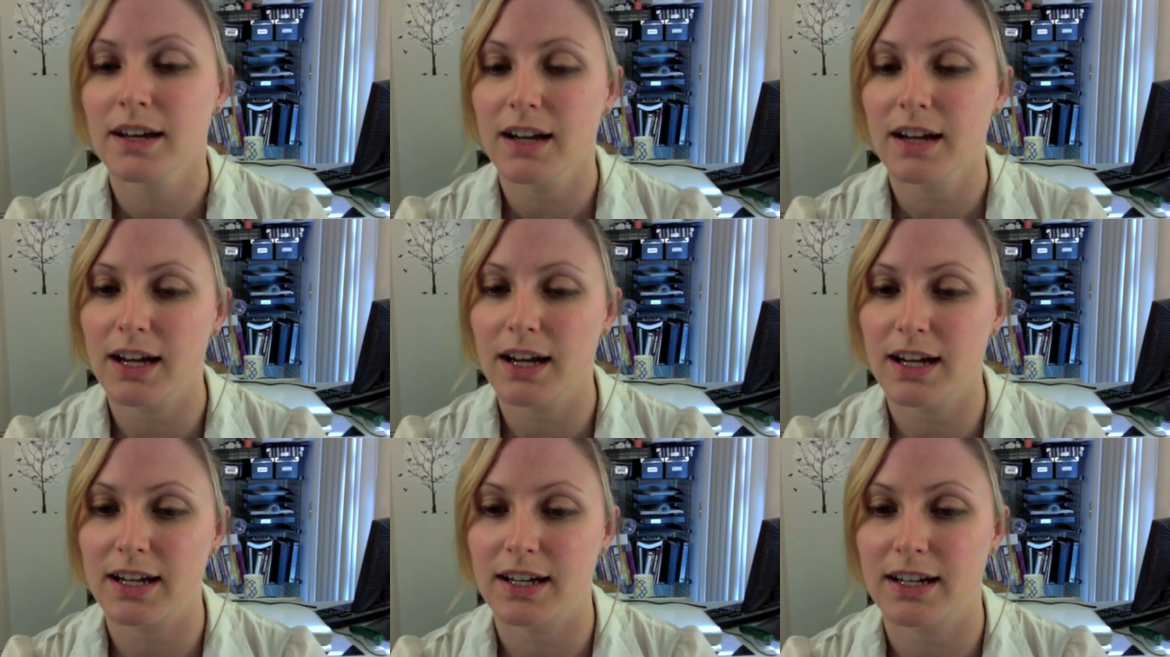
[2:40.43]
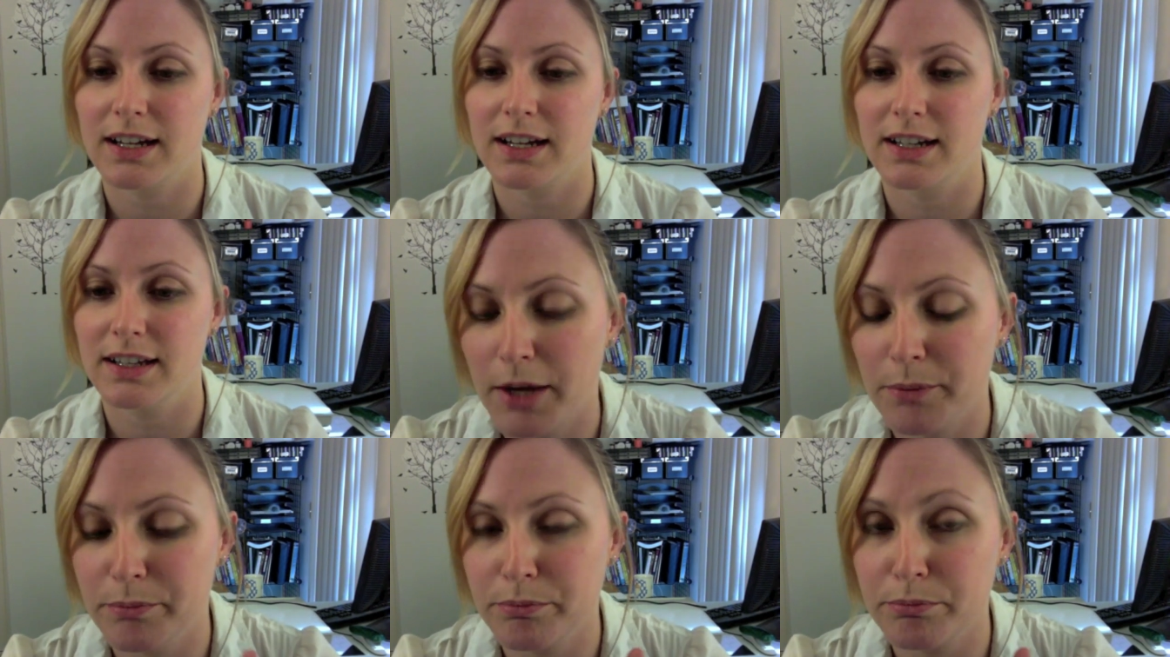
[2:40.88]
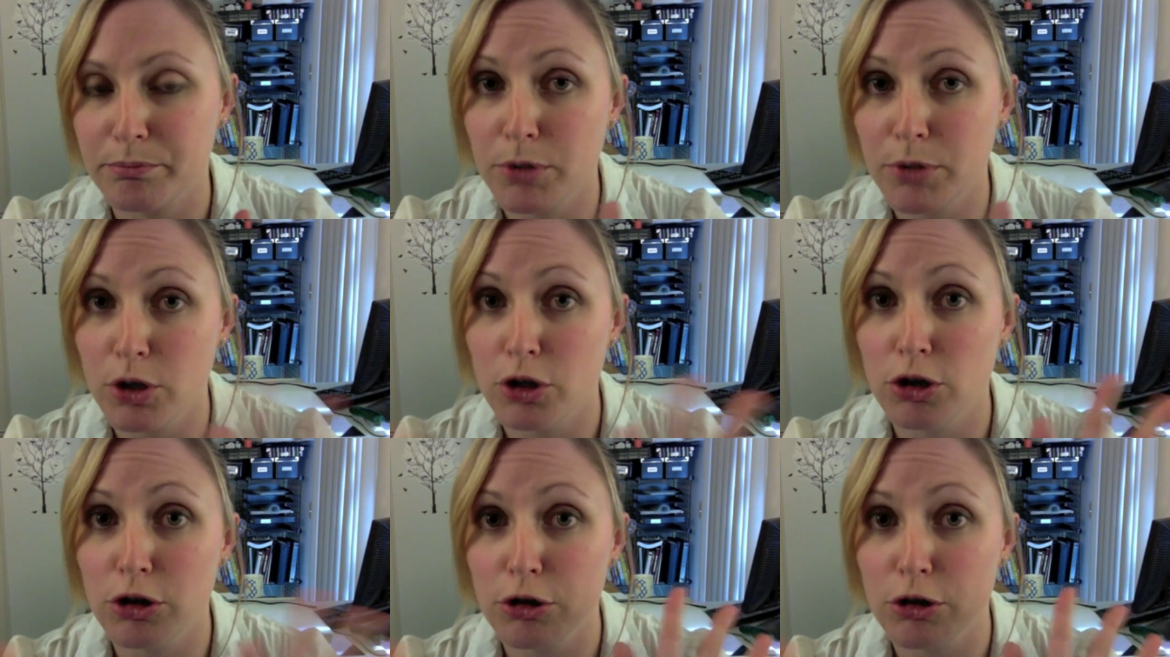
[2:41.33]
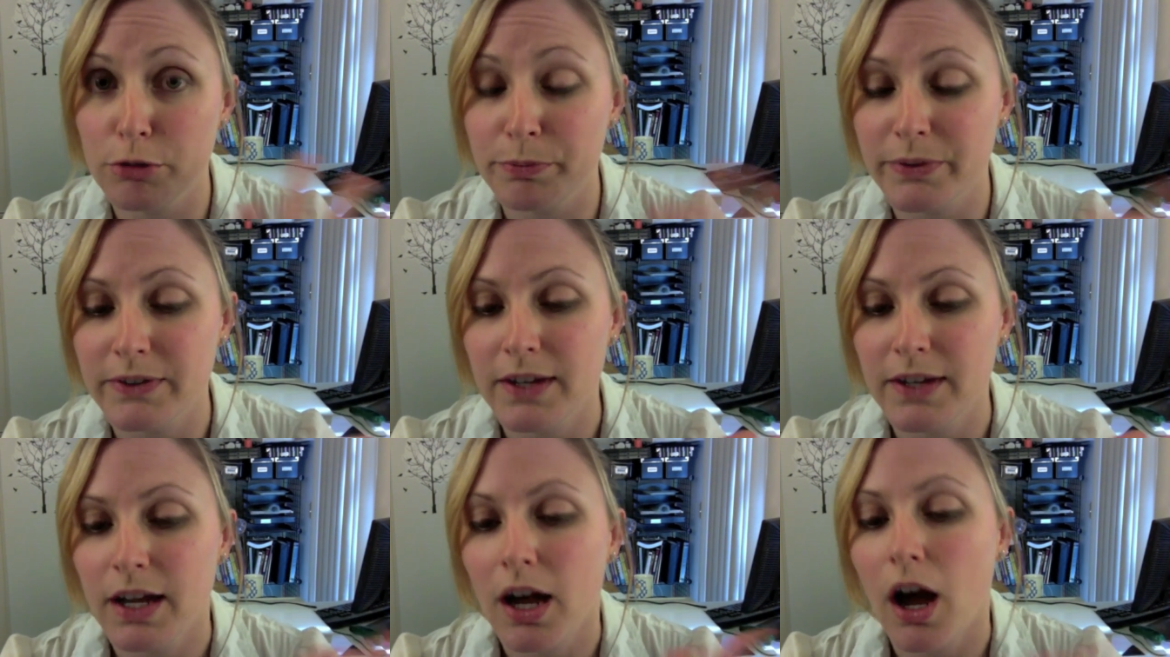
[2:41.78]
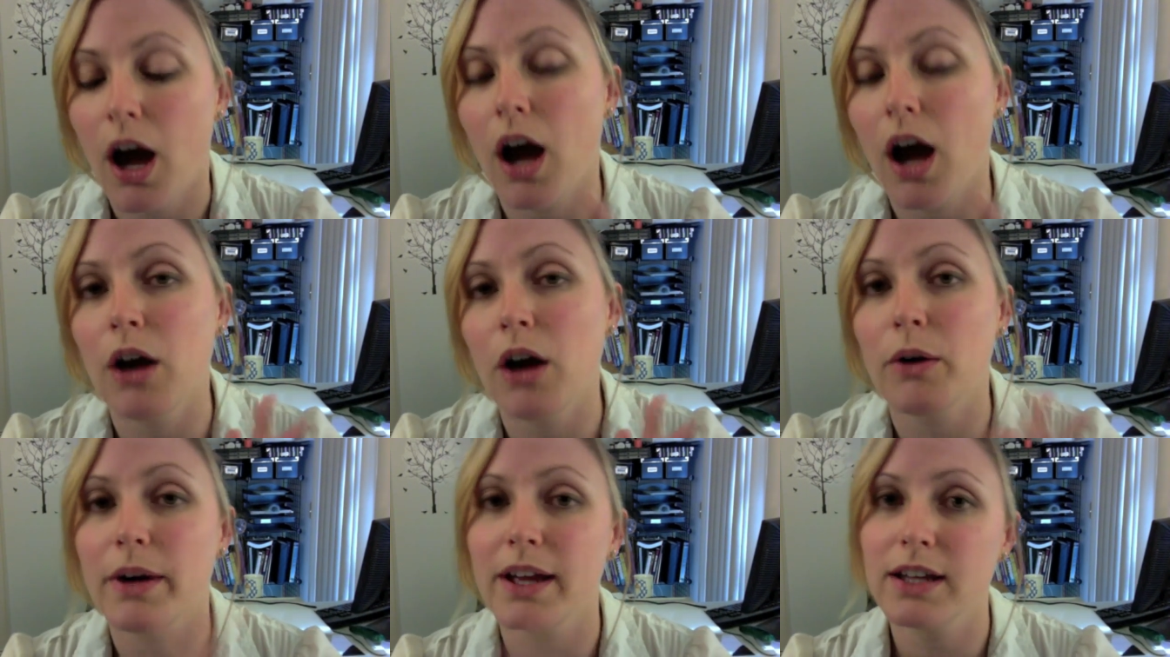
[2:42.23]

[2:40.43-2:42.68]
Boobs. Oh,